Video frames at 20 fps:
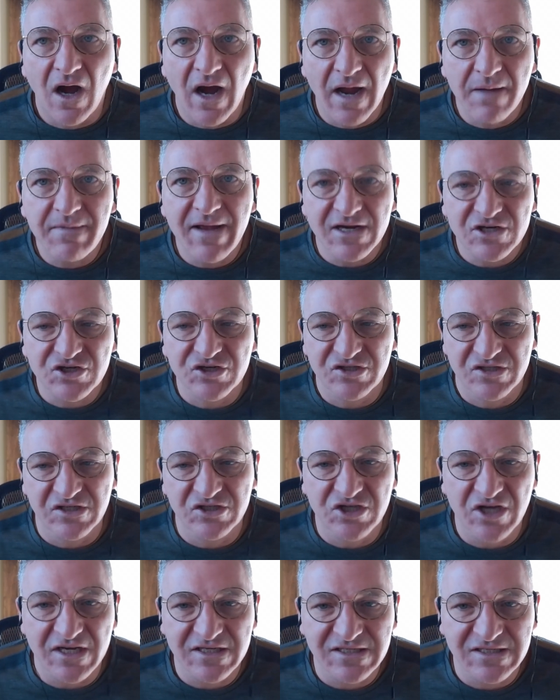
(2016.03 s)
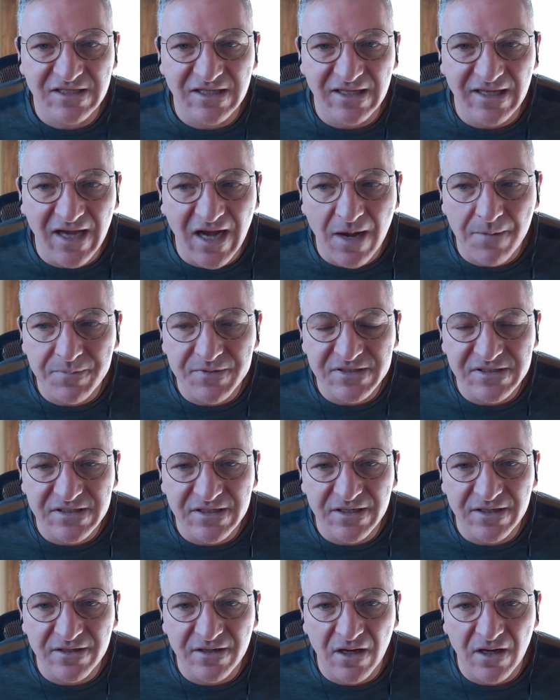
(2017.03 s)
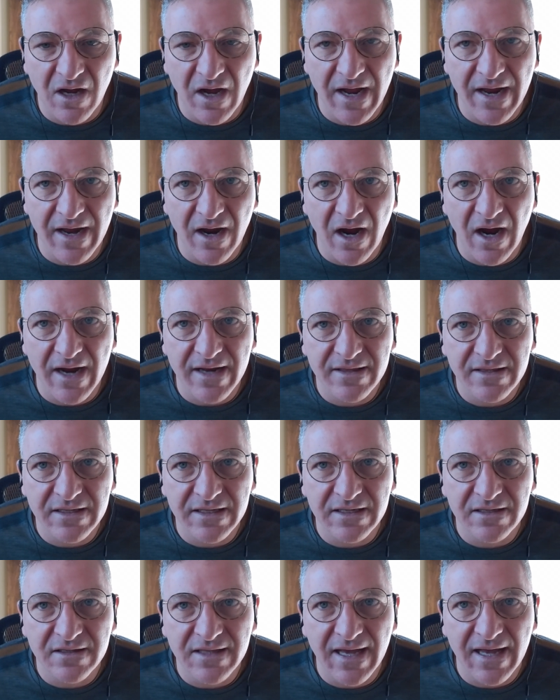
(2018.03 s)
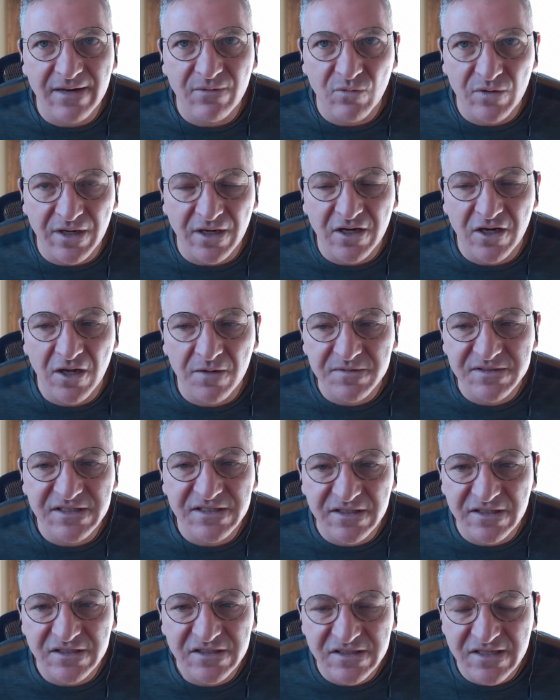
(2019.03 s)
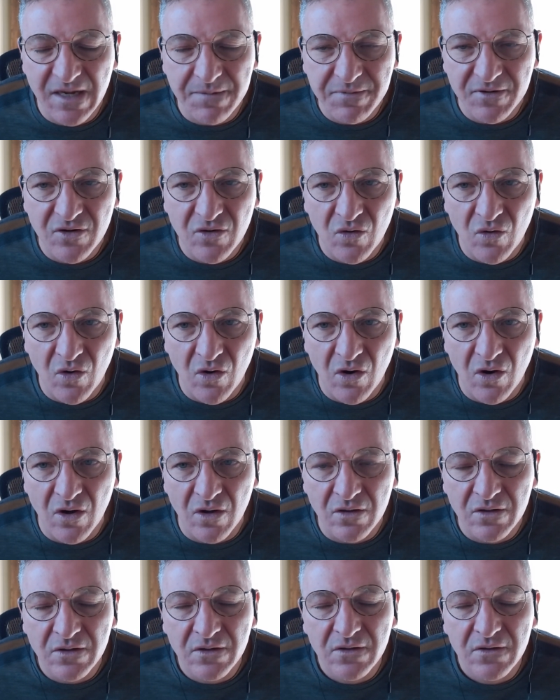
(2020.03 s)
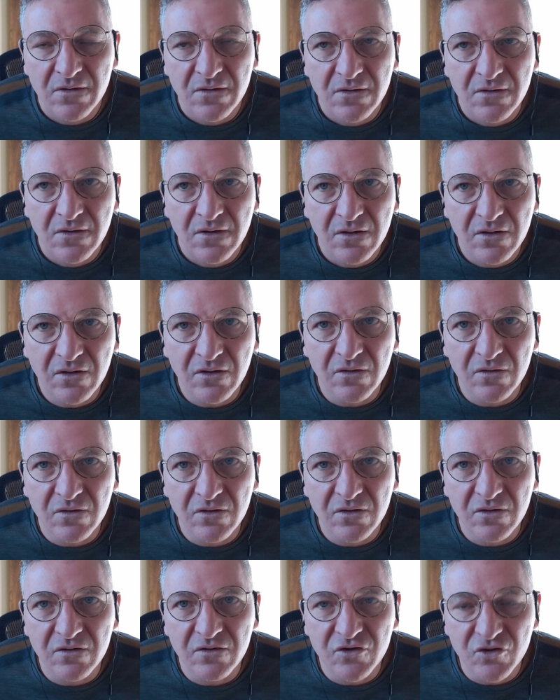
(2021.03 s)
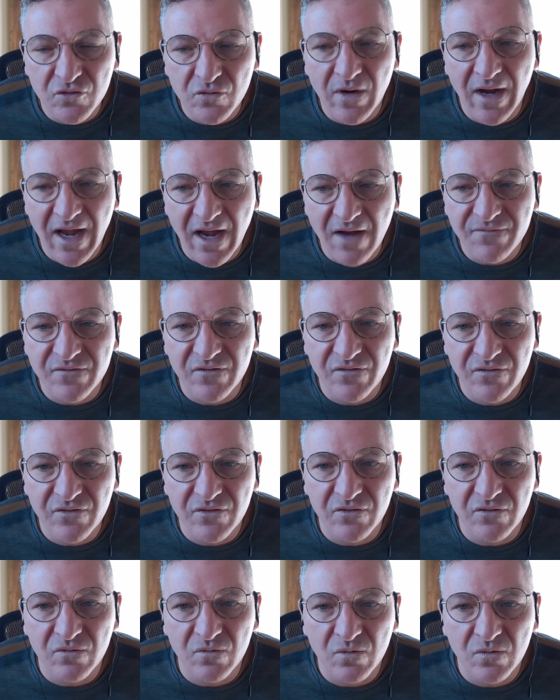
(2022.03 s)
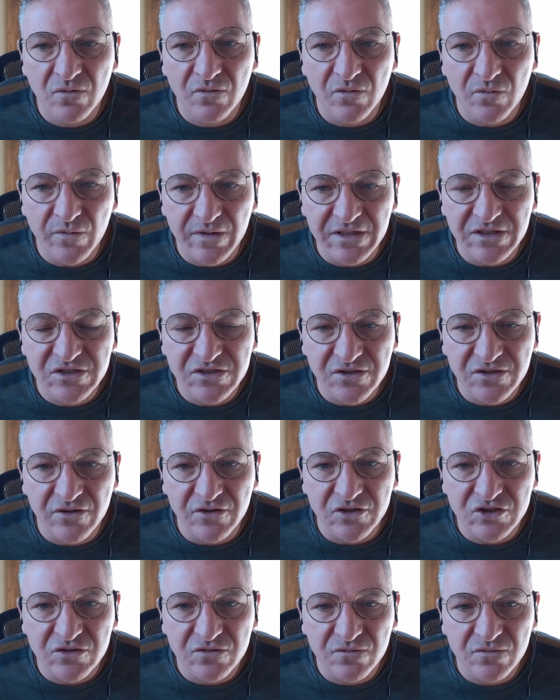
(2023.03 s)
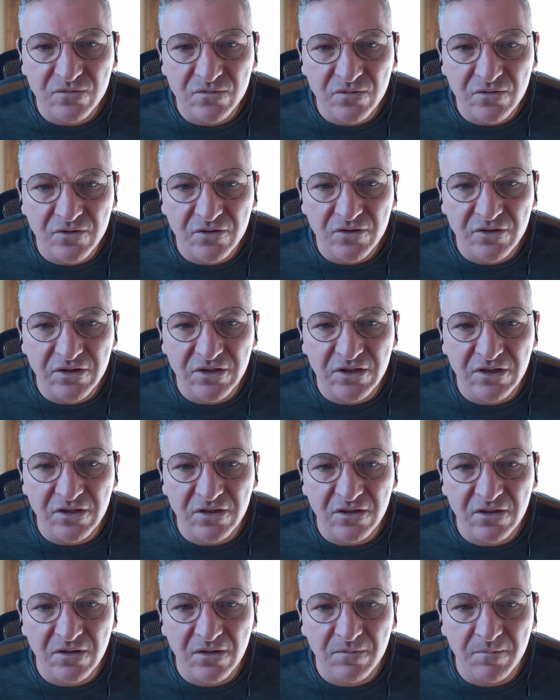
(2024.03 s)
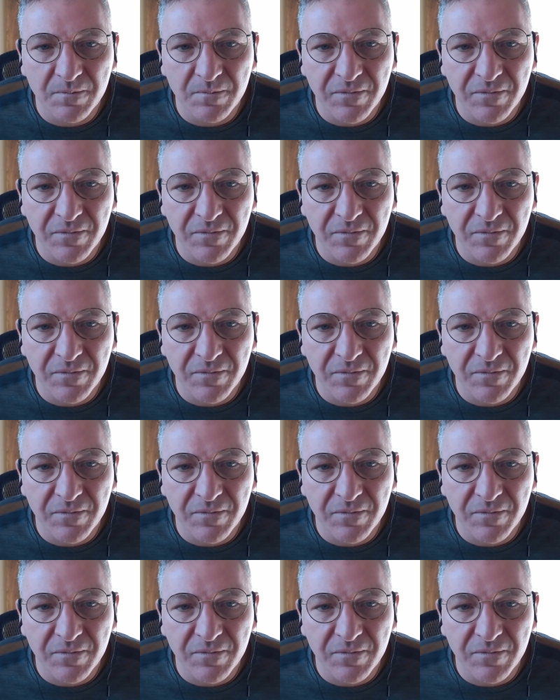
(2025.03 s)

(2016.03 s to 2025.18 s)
I'm actually suggesting the opposite. I, I think that when it comes to this type of call, you you do have to do the research really